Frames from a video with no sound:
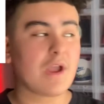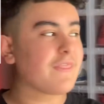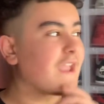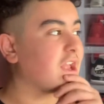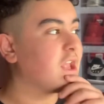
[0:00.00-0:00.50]
I
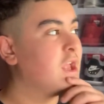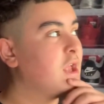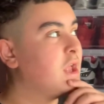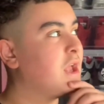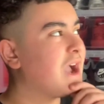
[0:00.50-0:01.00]
think
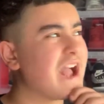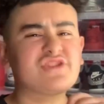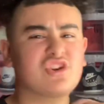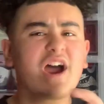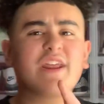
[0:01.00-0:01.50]
I
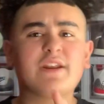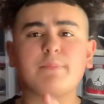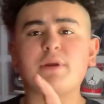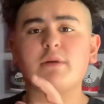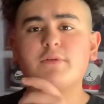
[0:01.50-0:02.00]
tried on a
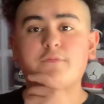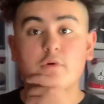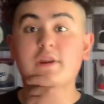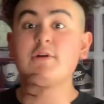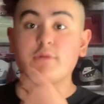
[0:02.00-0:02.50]
pair
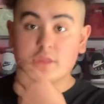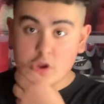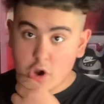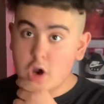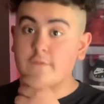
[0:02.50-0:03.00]
before and it was
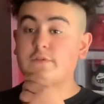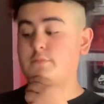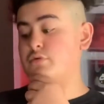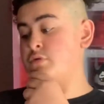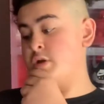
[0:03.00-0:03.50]

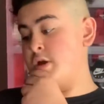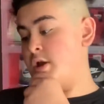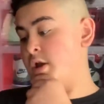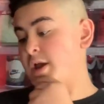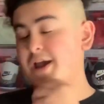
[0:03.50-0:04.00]
comfortable,
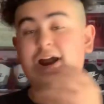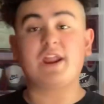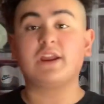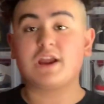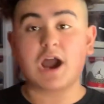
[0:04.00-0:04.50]
and I
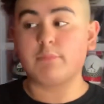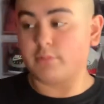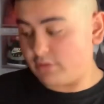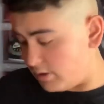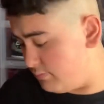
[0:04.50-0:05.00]
didn't cop
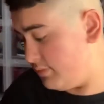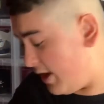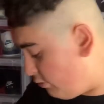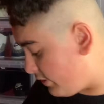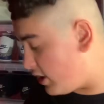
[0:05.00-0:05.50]
them.
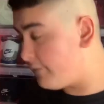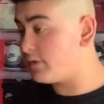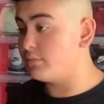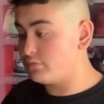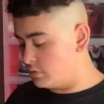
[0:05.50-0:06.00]
They was
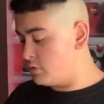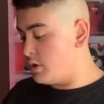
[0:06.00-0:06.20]
comfortable.